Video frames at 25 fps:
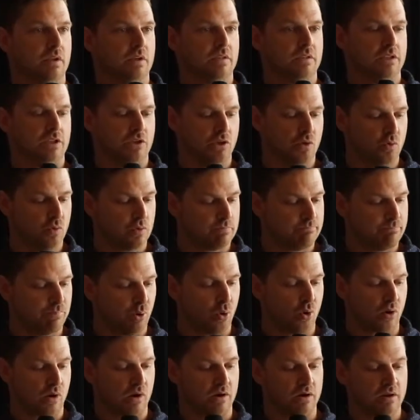that you were
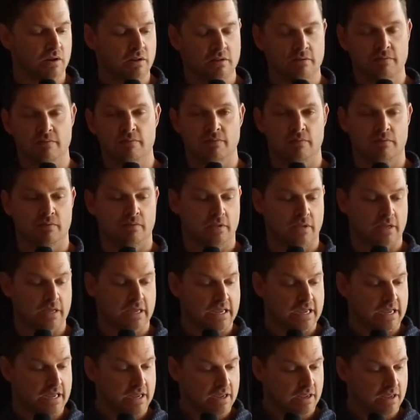born
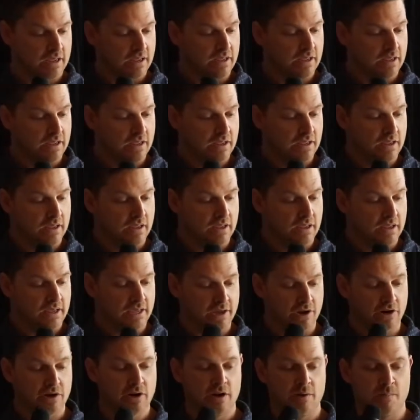
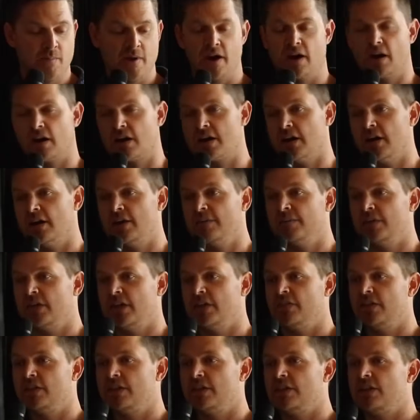here in America
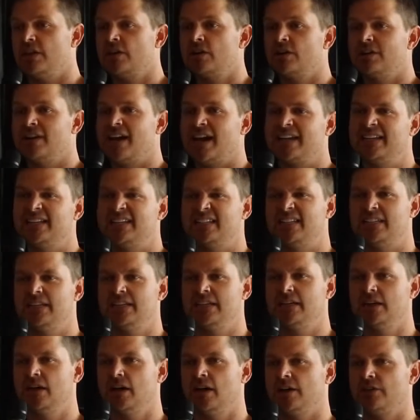in the year
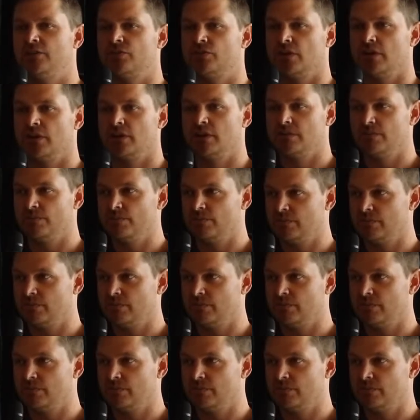1900.